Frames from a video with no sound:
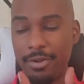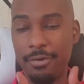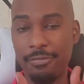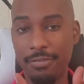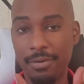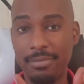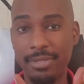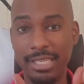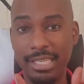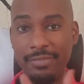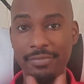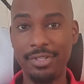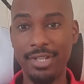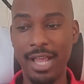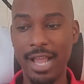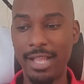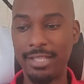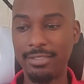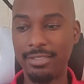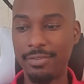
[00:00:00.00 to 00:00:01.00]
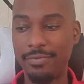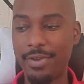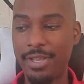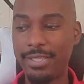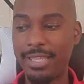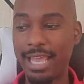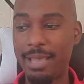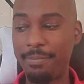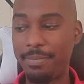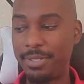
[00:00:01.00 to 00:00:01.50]
from the evil eye and stuff
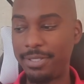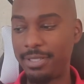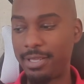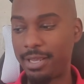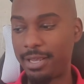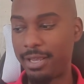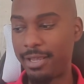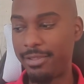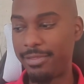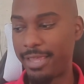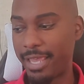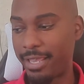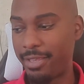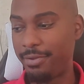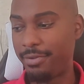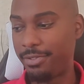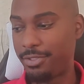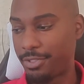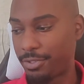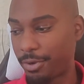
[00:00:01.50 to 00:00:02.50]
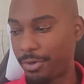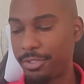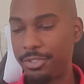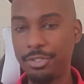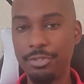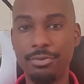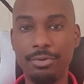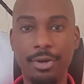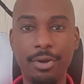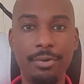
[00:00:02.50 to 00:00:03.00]
like that. But they started
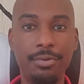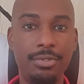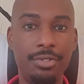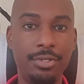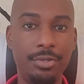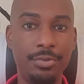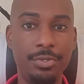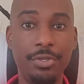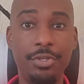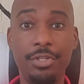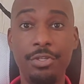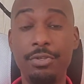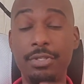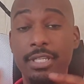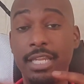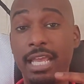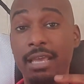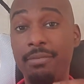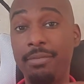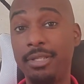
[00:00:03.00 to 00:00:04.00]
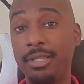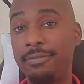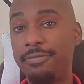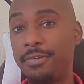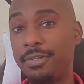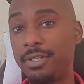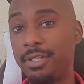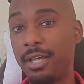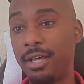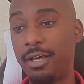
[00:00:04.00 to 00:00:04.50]
to grow to, you can use an amulet
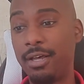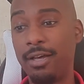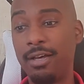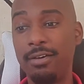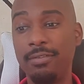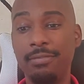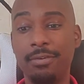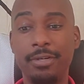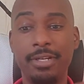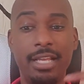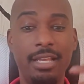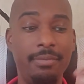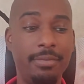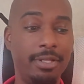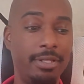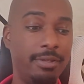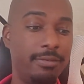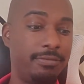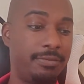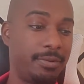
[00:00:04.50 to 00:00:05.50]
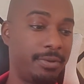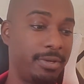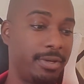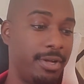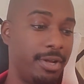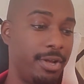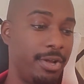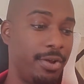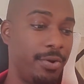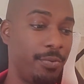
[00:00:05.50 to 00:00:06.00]
for love or an amulet
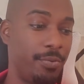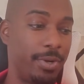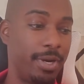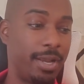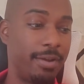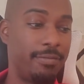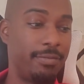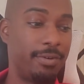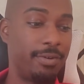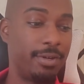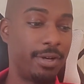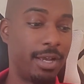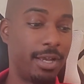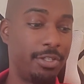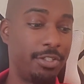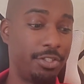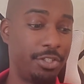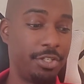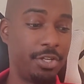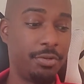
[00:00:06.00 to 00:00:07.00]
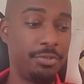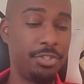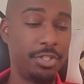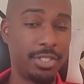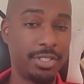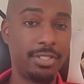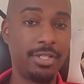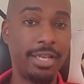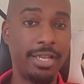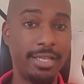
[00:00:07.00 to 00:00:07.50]
for whatever,
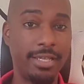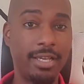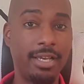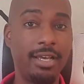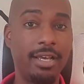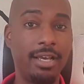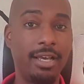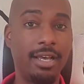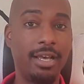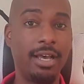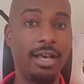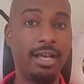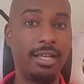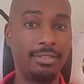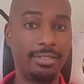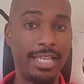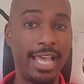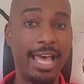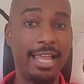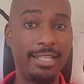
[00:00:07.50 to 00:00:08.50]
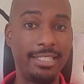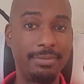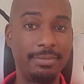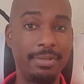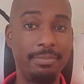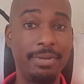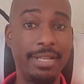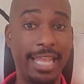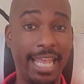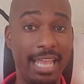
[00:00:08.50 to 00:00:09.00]
just like a
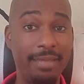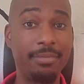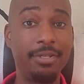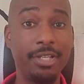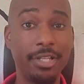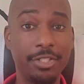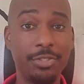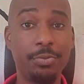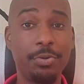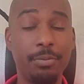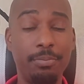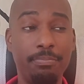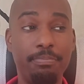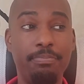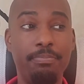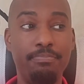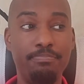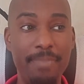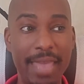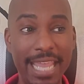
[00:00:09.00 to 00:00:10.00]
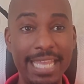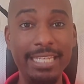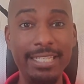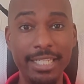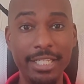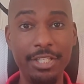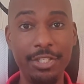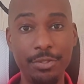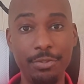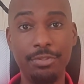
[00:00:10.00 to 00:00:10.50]
talisman. But amulets were
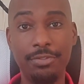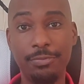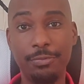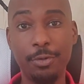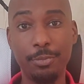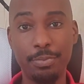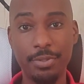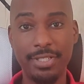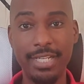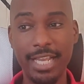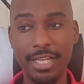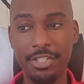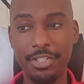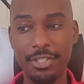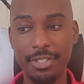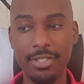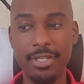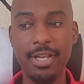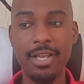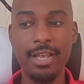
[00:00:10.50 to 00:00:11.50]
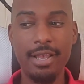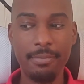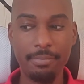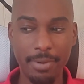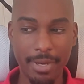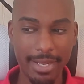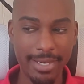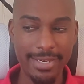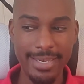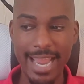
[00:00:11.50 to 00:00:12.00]
mainly used for protection.
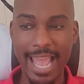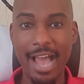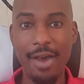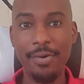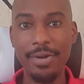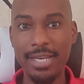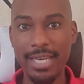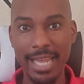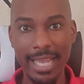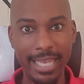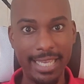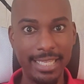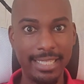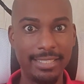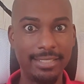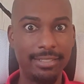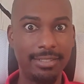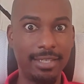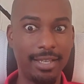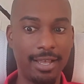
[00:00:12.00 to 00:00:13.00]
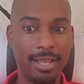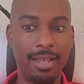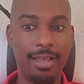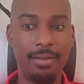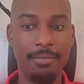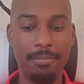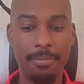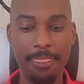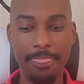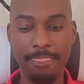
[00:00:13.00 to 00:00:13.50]
But nowadays,
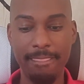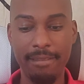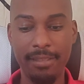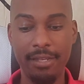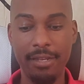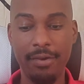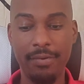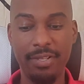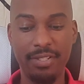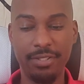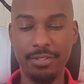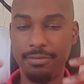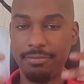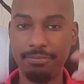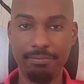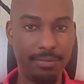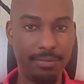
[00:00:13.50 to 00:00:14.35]
it's